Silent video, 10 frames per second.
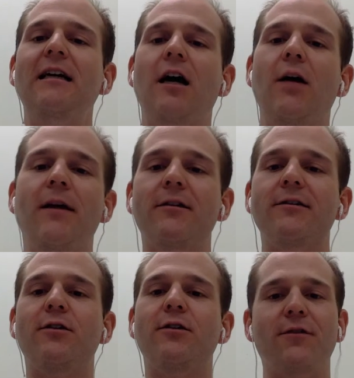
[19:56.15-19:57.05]
And
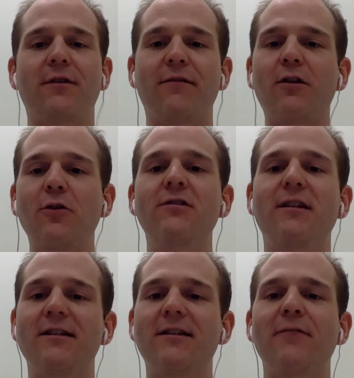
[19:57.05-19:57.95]
also, if you're kind of close
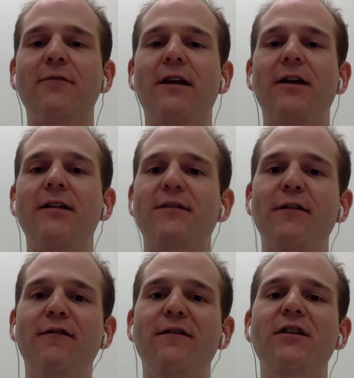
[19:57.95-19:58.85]
to the suffering and it's
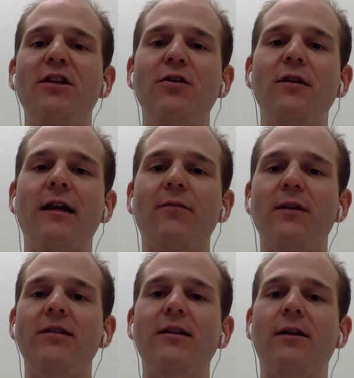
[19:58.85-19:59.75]
very vivid to you, like
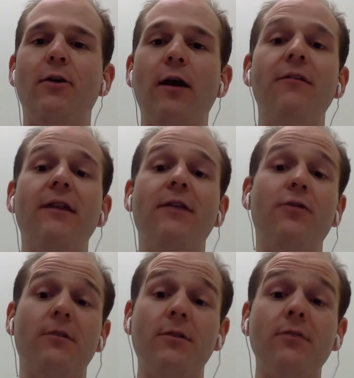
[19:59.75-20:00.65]
we tend to gravitate
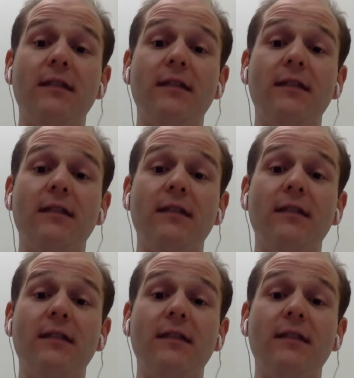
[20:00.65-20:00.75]
towards those